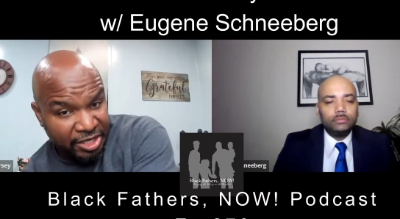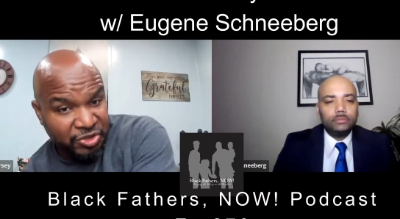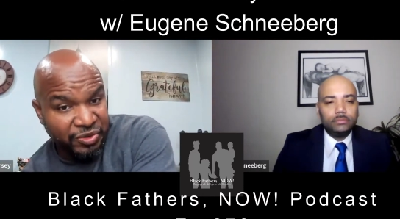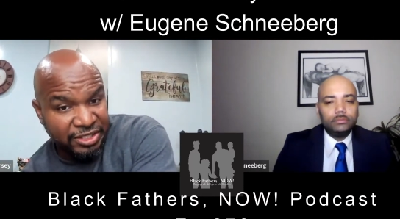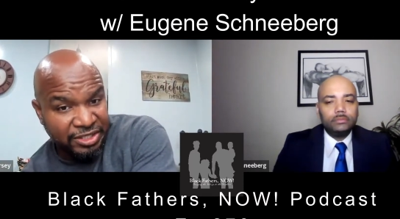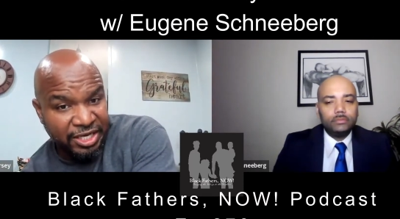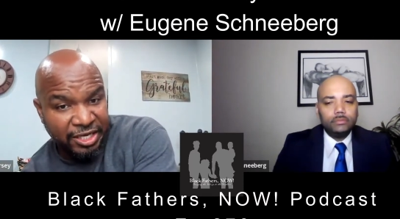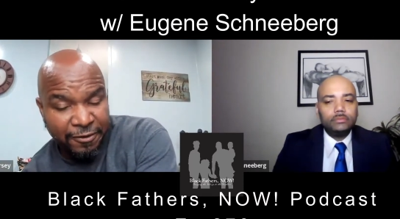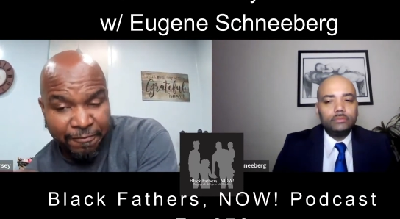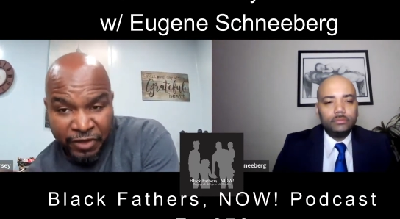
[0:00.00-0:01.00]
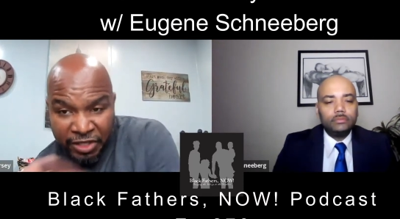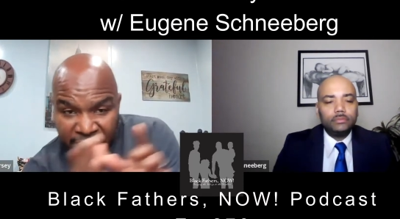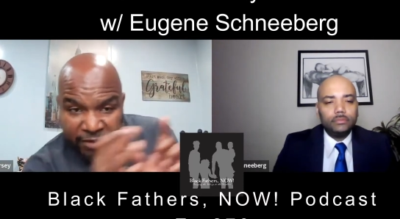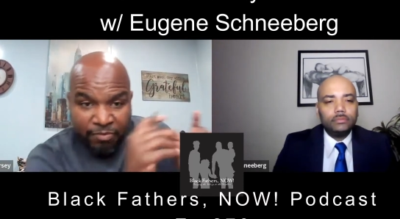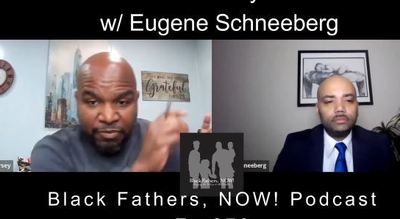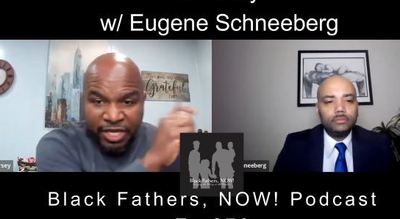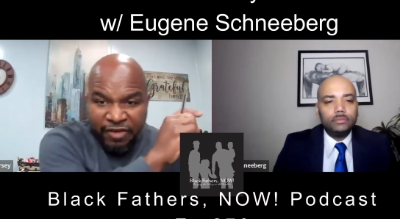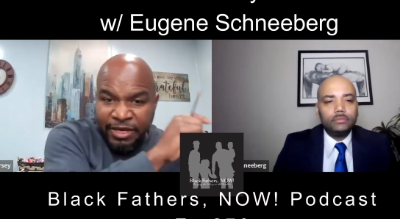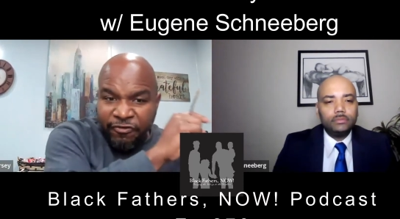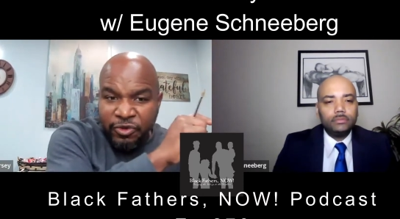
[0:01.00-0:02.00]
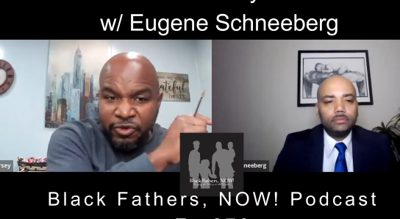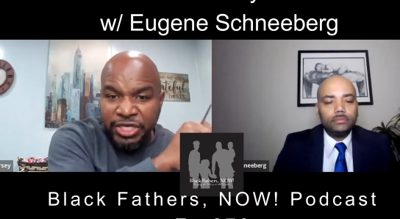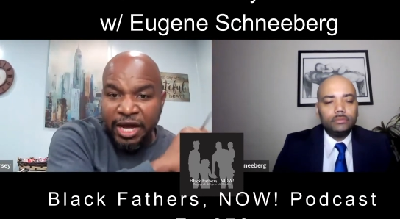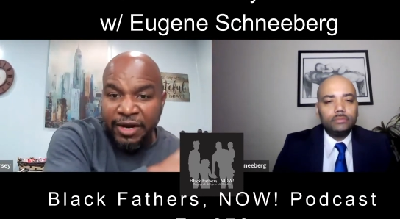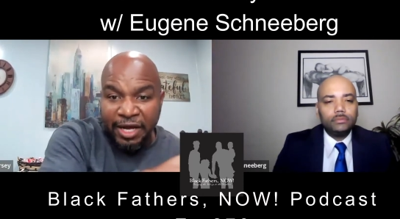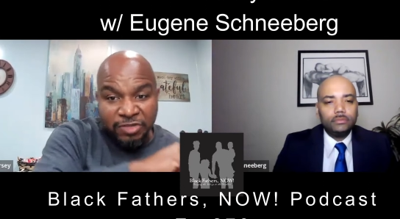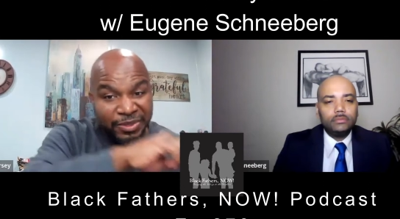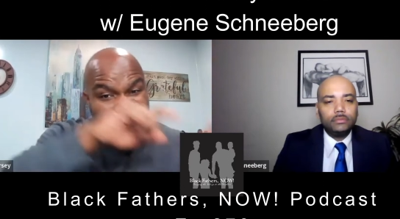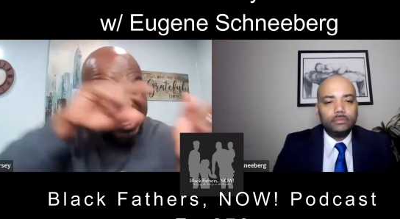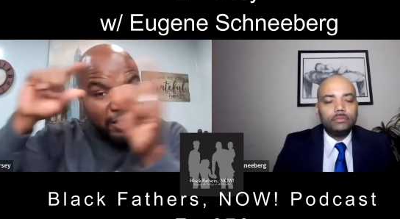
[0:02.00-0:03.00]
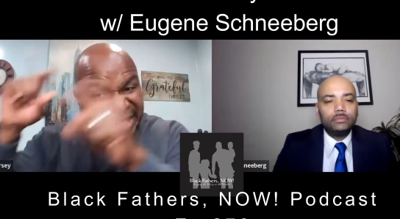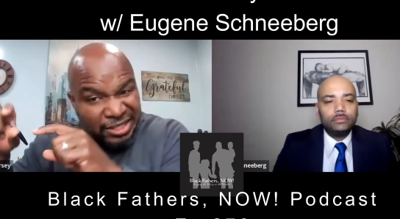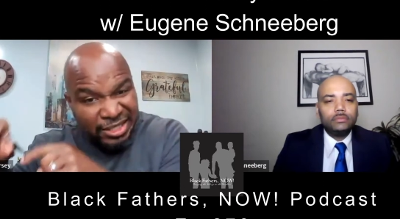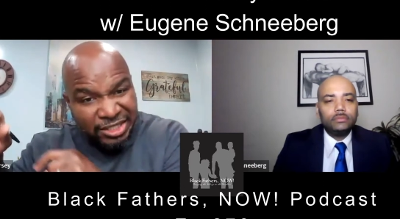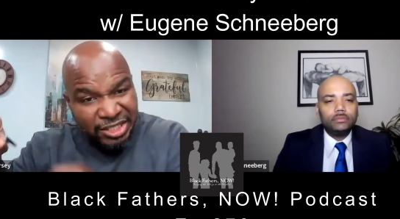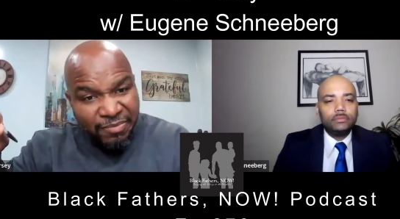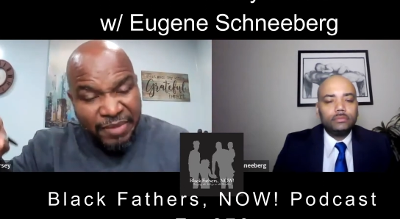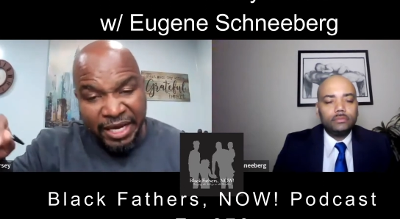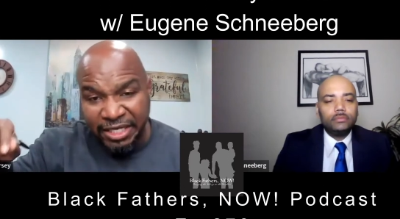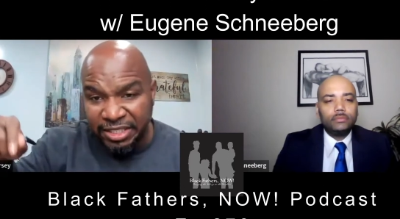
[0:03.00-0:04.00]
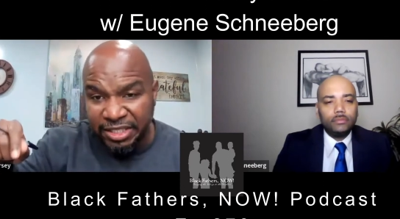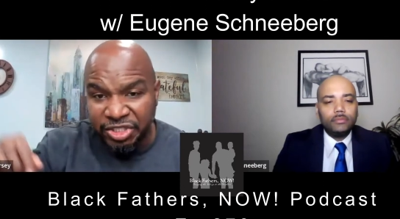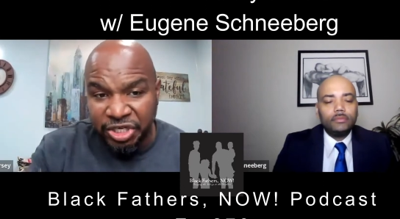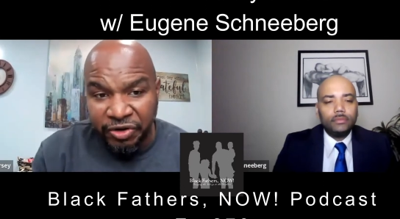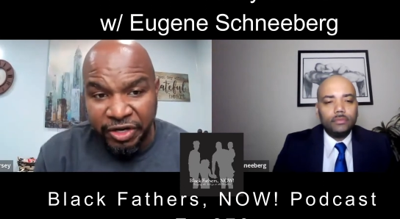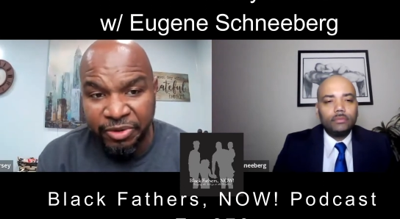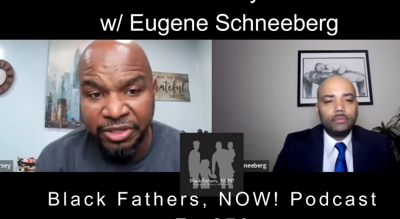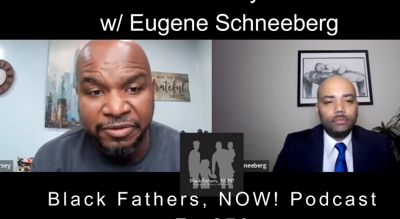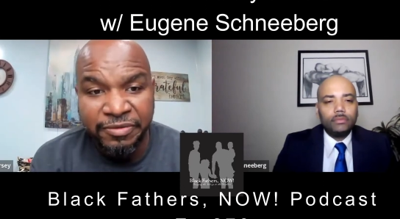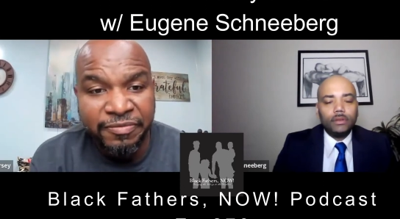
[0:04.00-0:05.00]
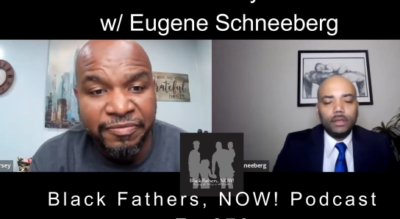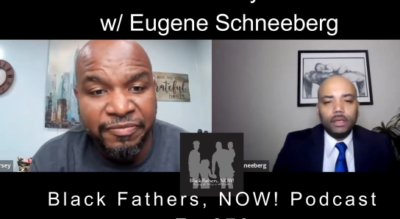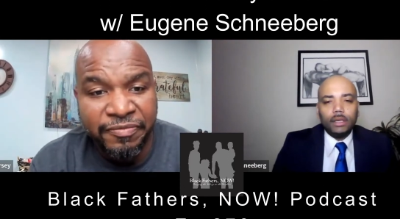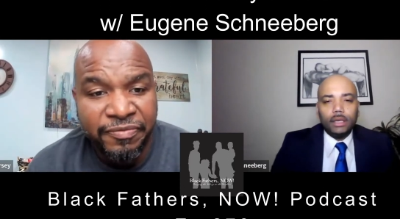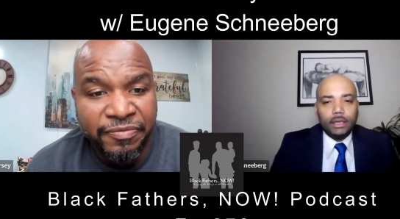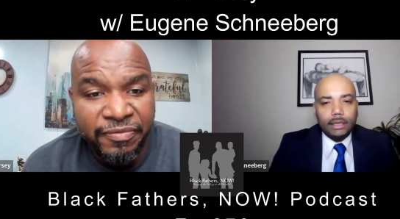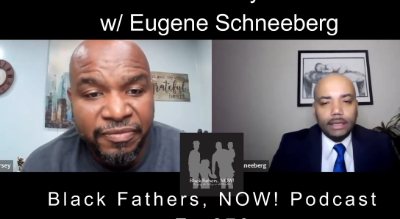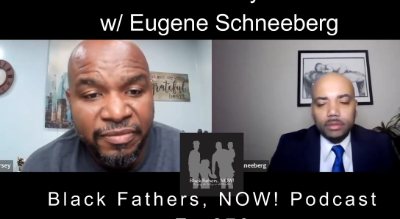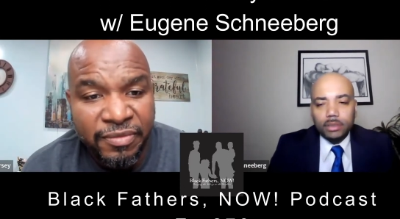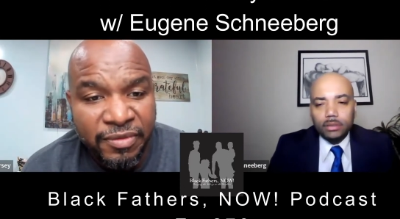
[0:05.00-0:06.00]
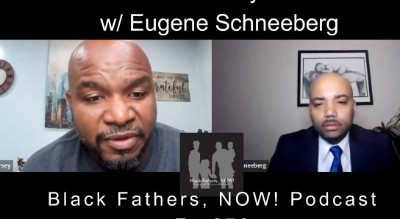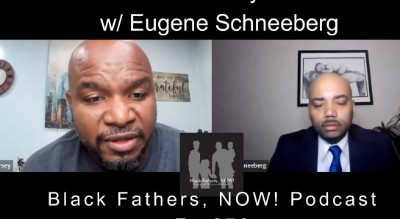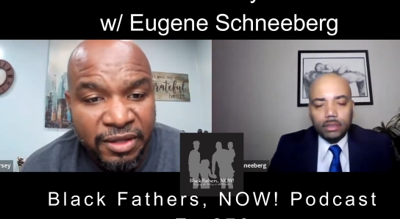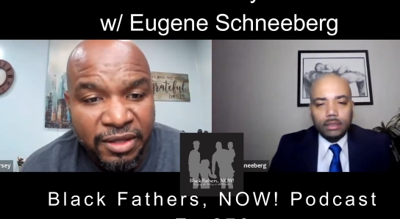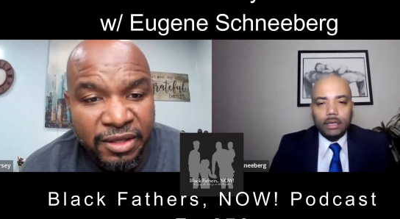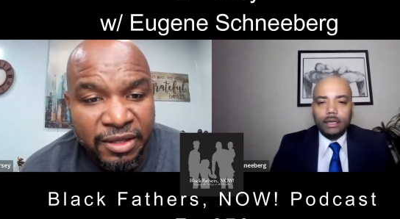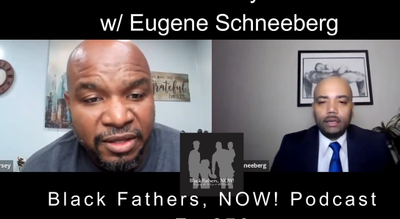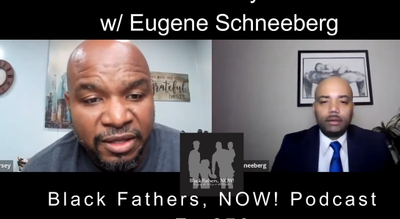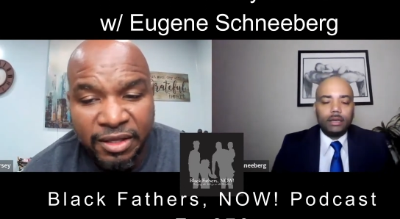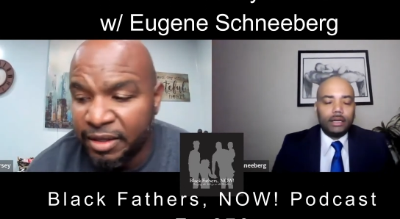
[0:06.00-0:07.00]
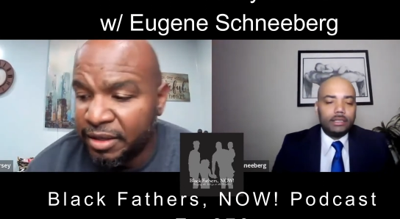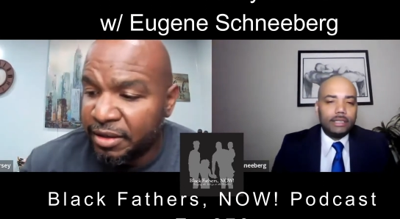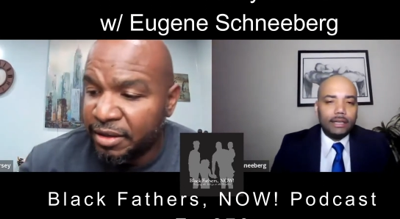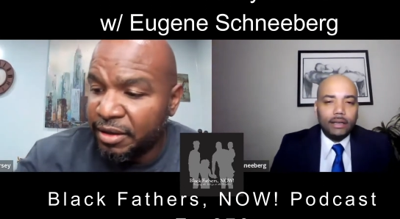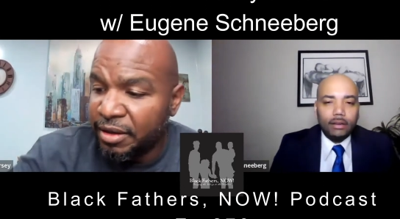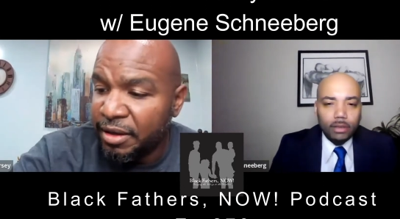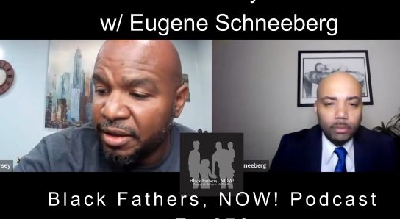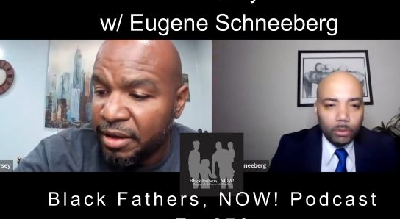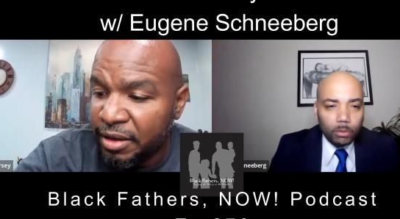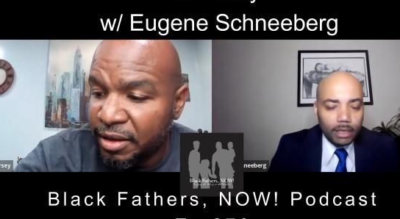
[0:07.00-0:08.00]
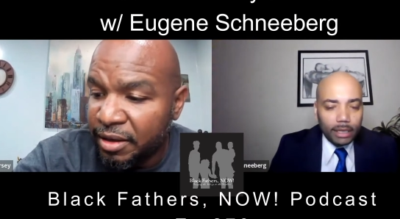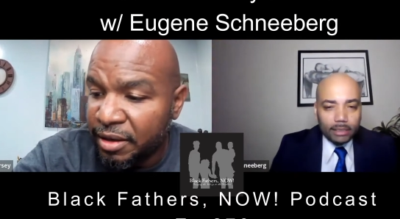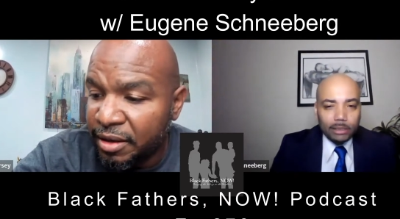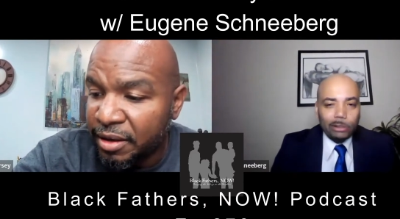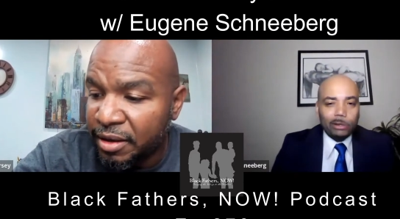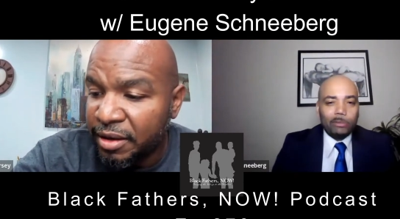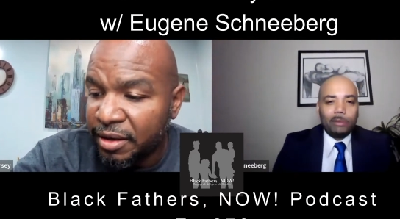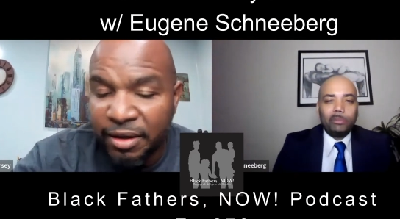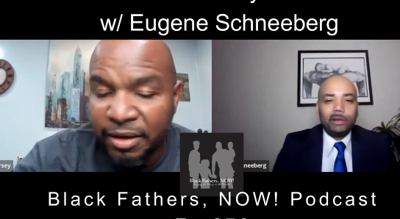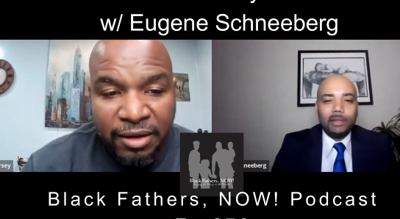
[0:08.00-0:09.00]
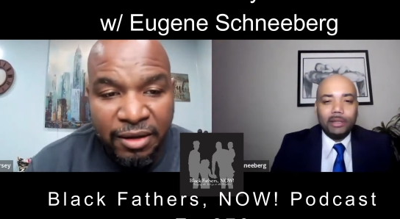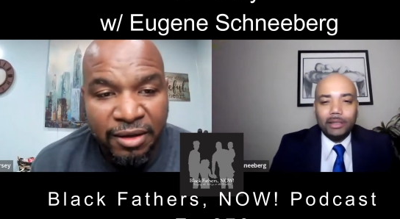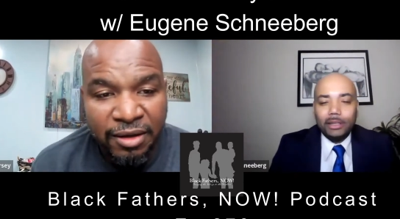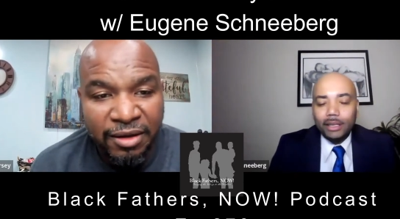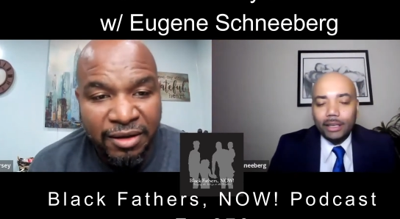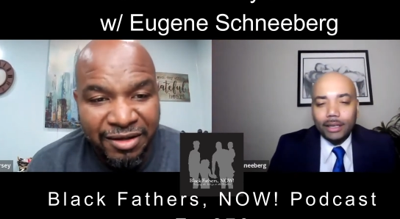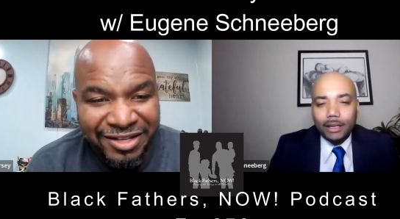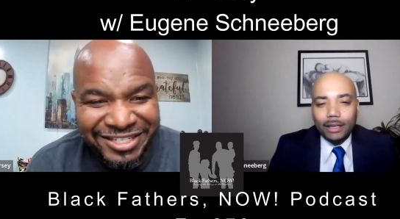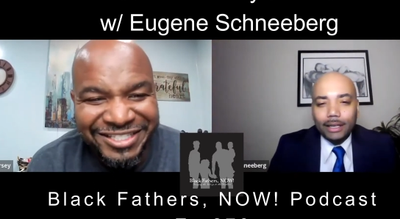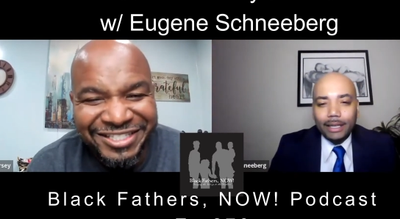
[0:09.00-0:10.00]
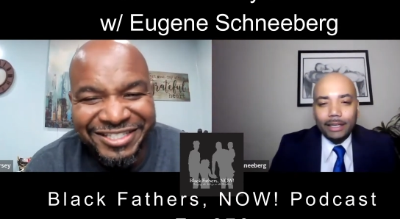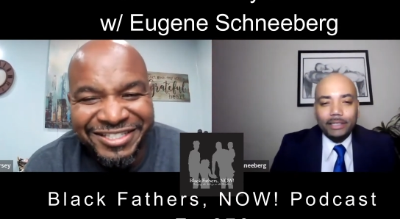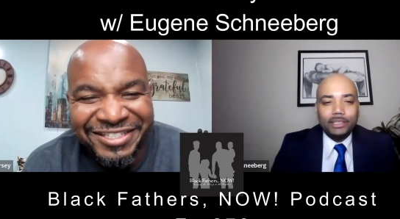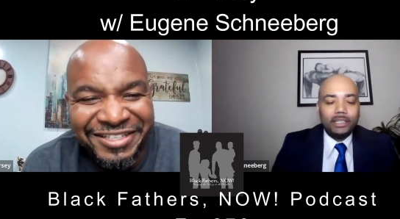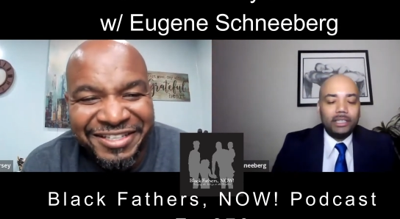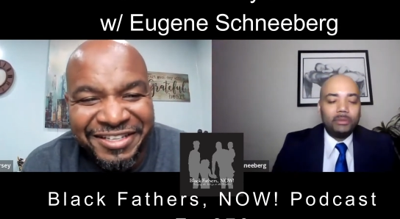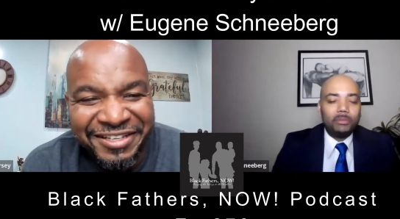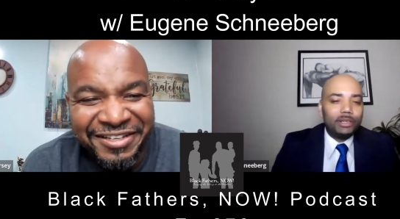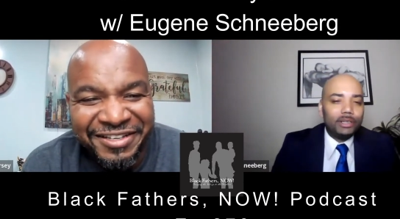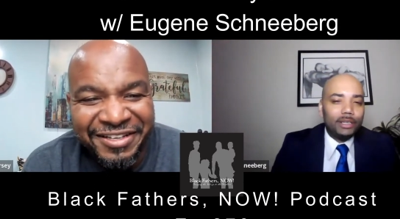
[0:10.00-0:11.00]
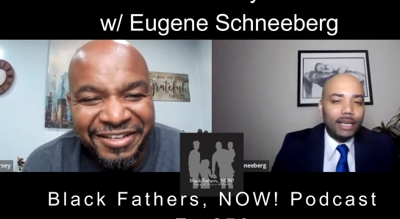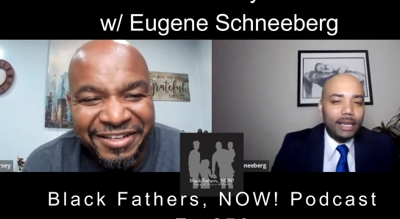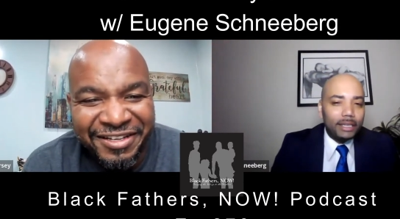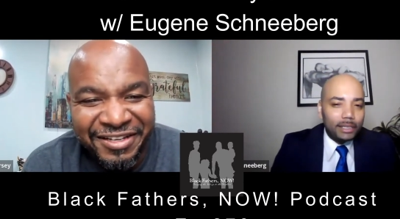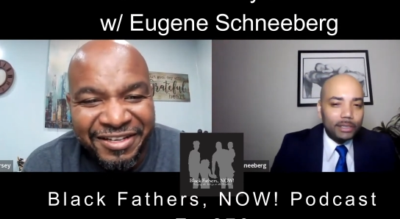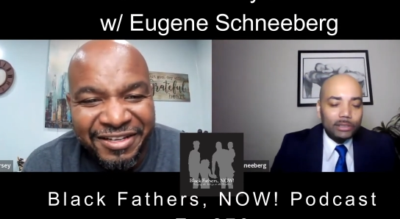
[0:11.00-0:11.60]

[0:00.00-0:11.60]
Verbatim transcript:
Speaker 1: into in a second. Give me a few shout outs, but then let's let's jump back into this journey, brother.
Speaker 2: Absolutely. Uh, all right. Shout out number one has to go to my mother, mm-hmm. uh, Hannah Schneeberg, 80